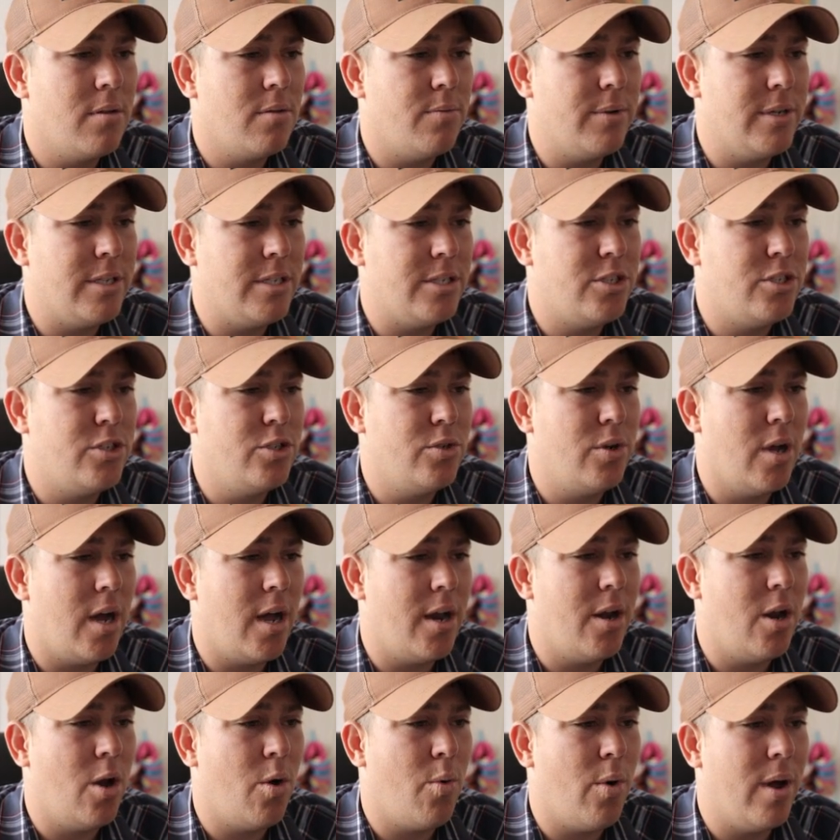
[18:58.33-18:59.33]
We do
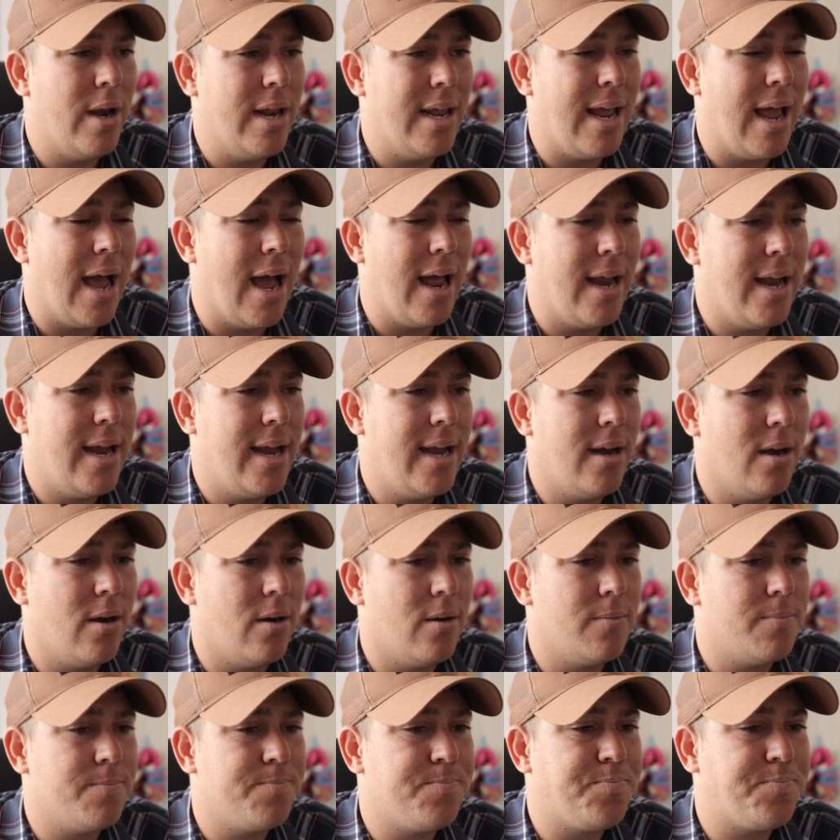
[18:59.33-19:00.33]
not know what he got
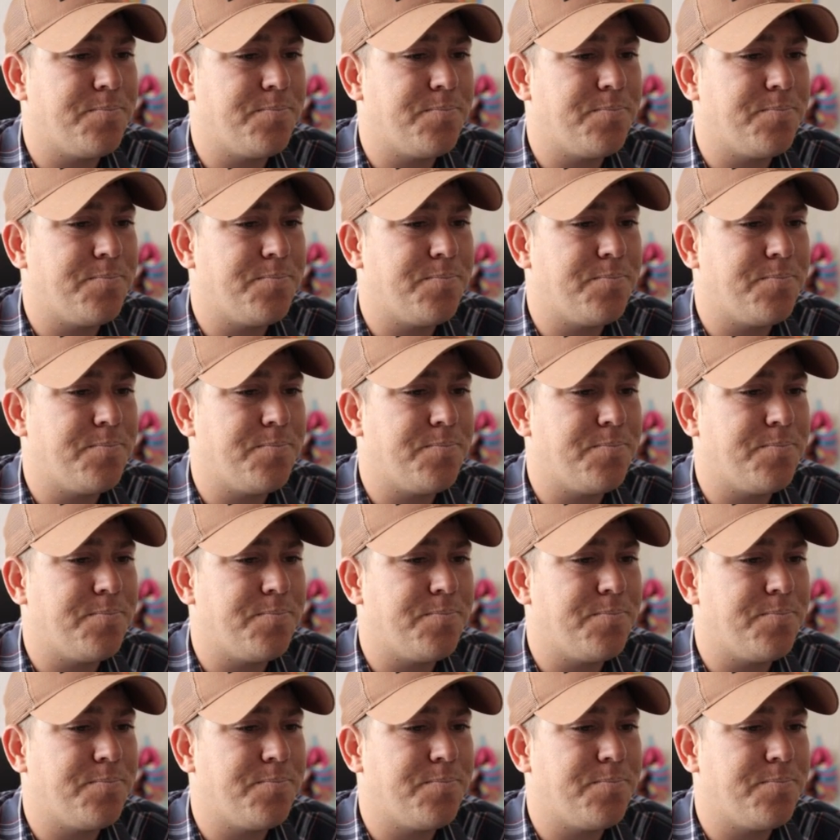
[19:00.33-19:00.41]
here.